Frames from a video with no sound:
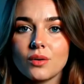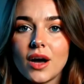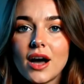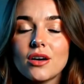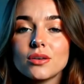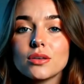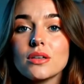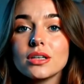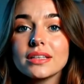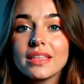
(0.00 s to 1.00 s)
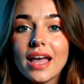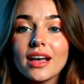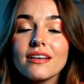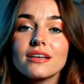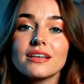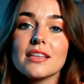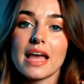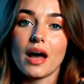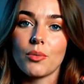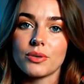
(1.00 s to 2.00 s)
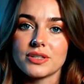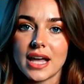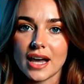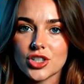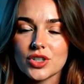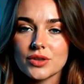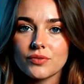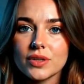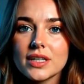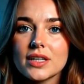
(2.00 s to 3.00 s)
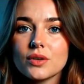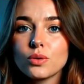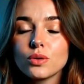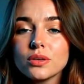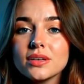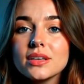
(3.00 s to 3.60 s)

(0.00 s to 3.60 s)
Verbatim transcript: Wow, look at that! The output's actually really cool.